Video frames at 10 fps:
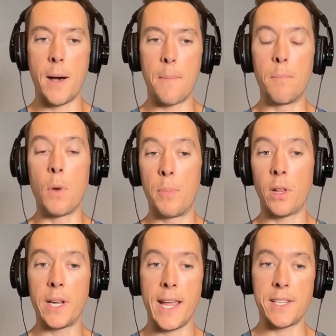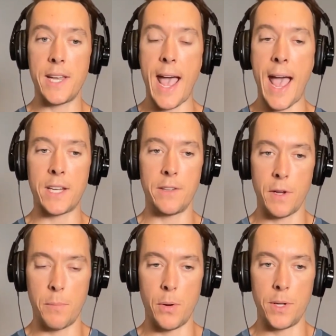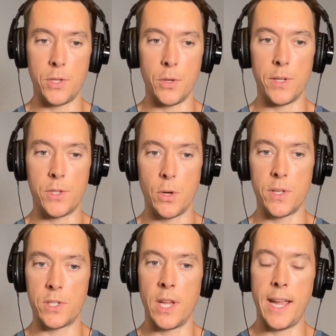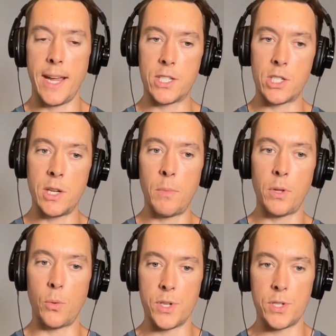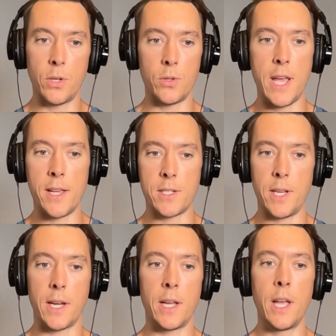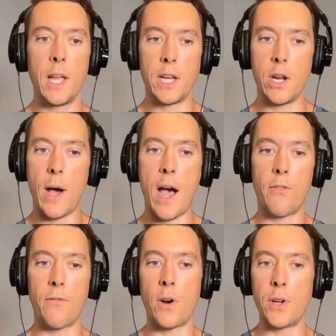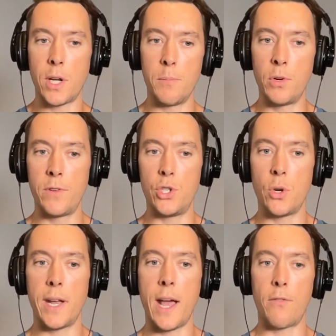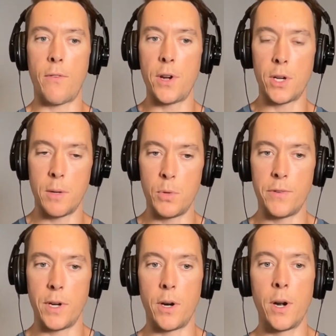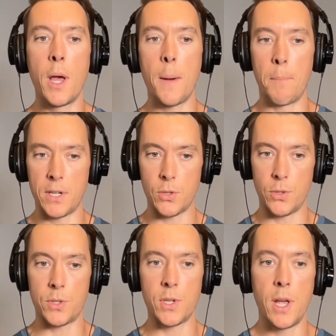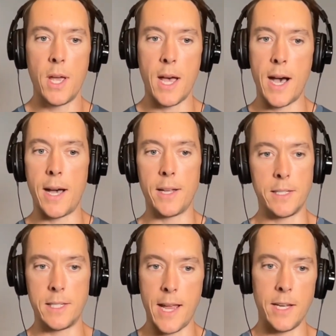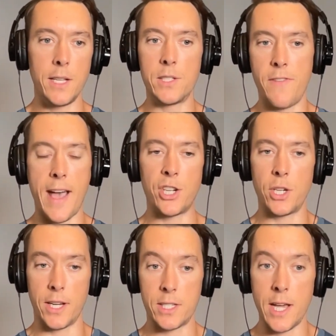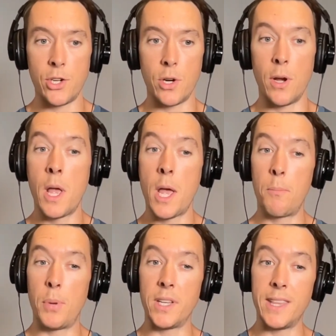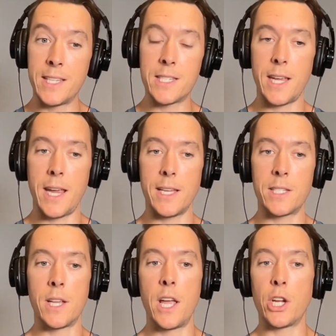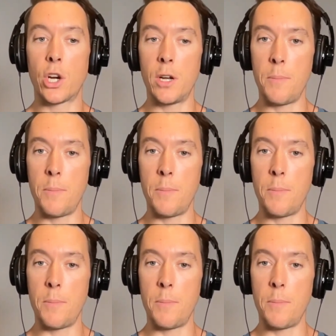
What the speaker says: mobility has an active component to it. So it's similar. We're still testing, how far you can move a joint, how far you can move your muscles, tendons, fascia, etc. But in this case, you're going to be